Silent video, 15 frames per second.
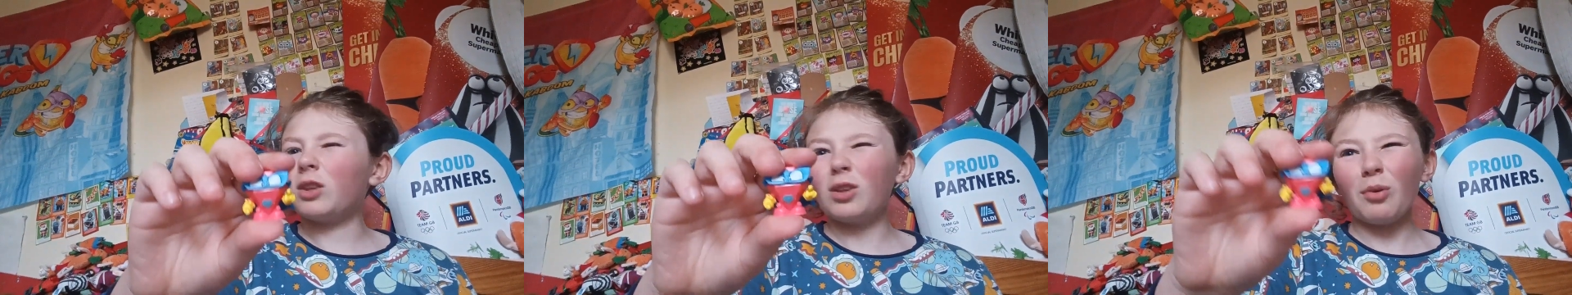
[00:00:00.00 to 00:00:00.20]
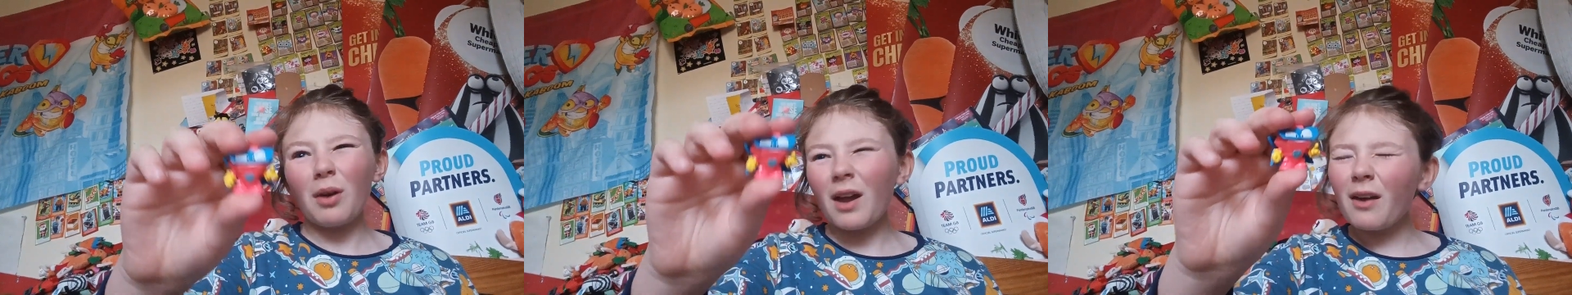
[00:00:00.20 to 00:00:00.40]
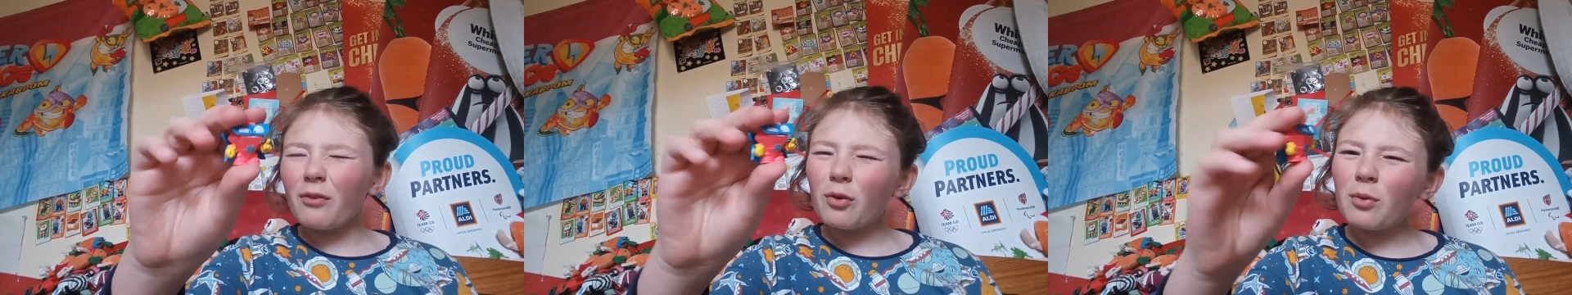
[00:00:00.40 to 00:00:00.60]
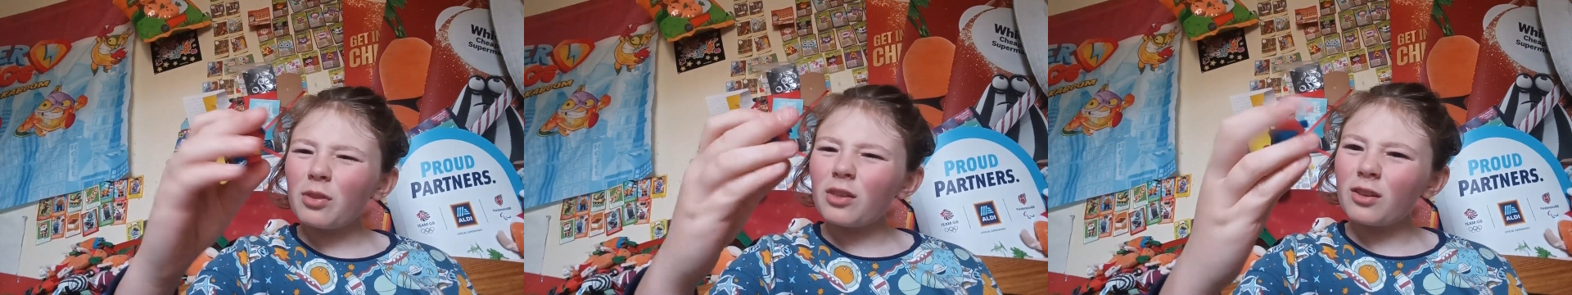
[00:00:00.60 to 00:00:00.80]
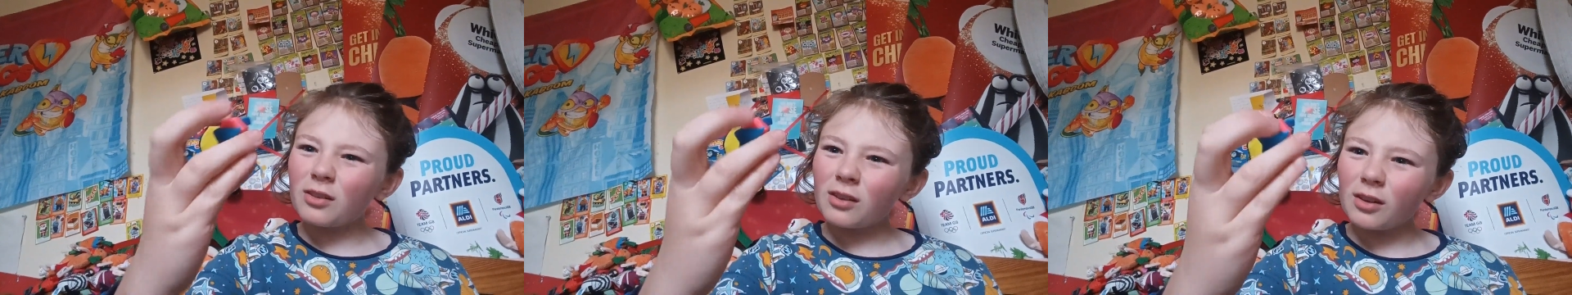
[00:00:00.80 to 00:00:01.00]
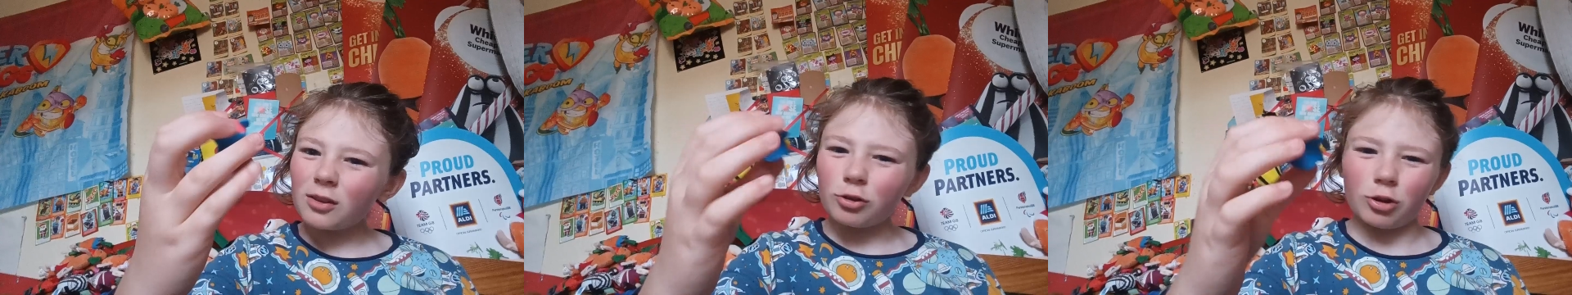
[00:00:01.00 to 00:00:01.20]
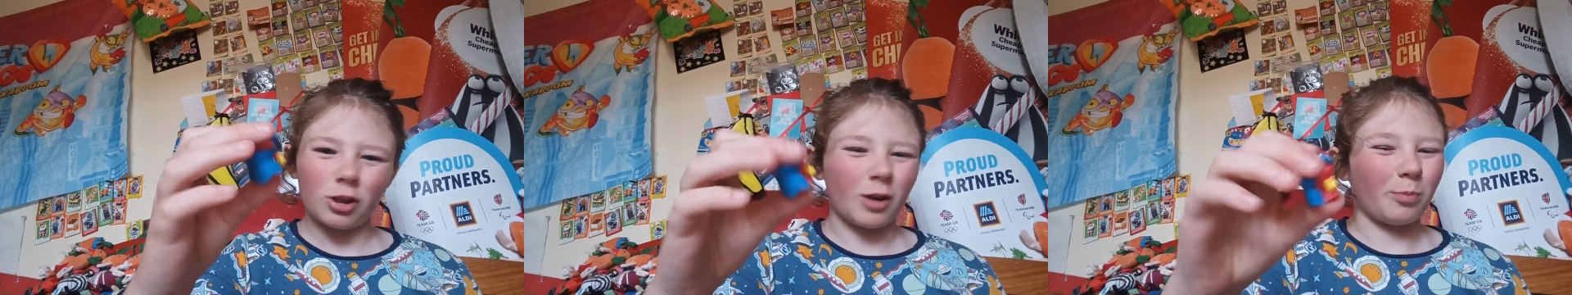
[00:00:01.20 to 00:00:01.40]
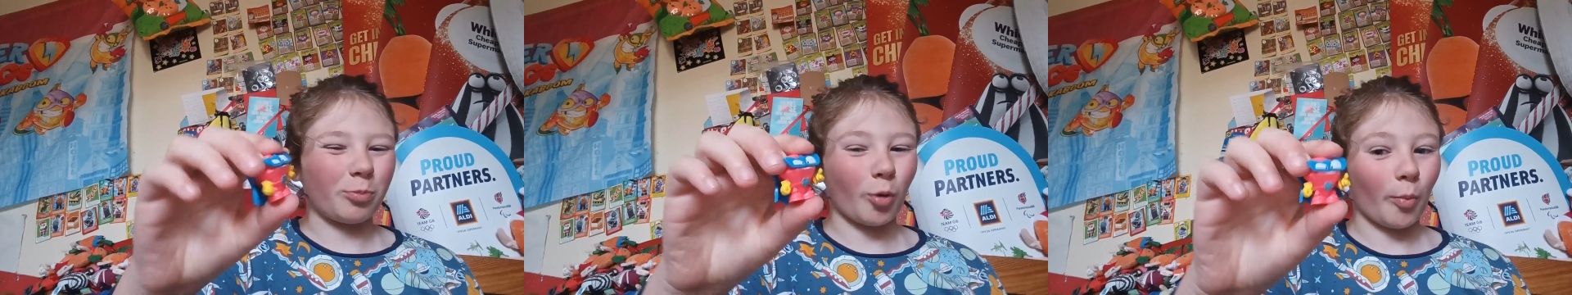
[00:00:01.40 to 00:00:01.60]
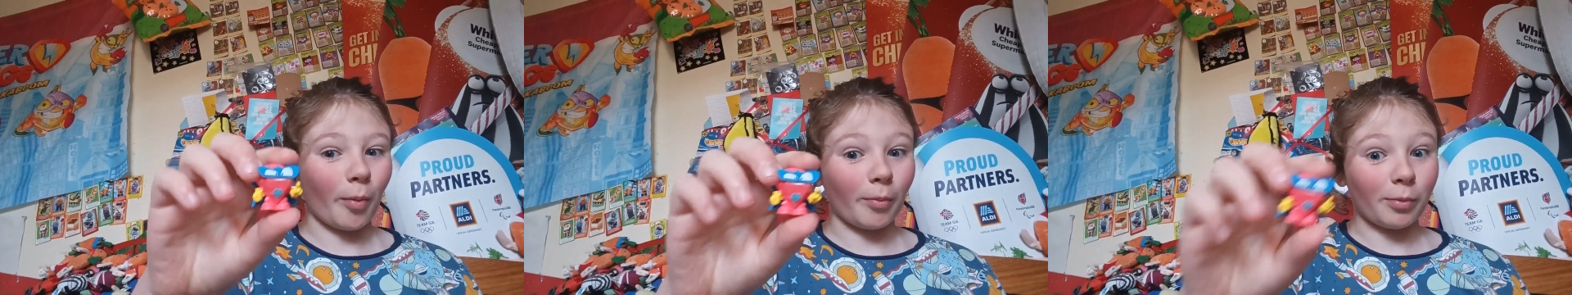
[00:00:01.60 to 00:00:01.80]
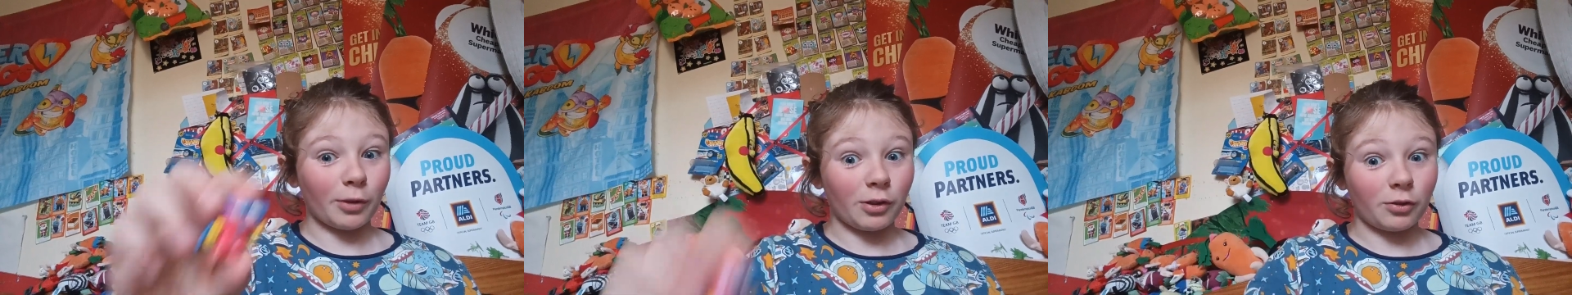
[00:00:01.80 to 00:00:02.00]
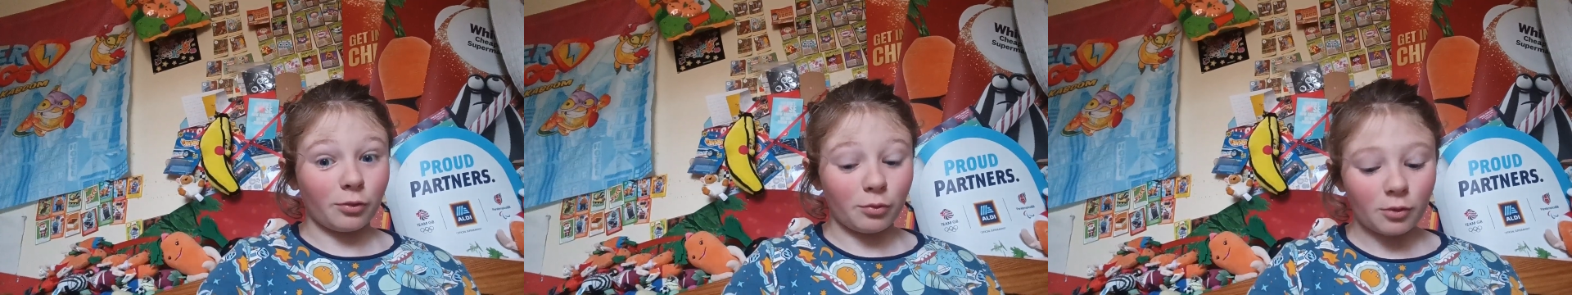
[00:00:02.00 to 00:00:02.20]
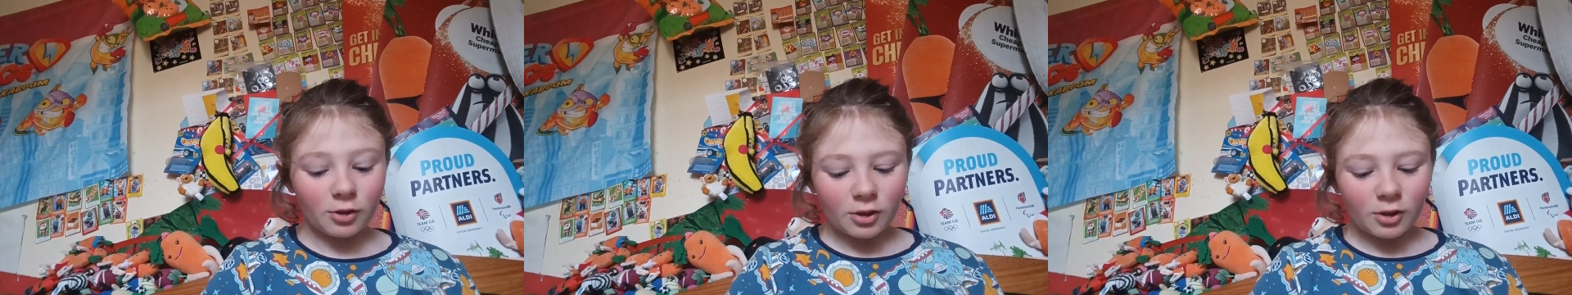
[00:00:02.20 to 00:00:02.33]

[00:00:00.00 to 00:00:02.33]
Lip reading: Do I have you in this colour? I think I probably do.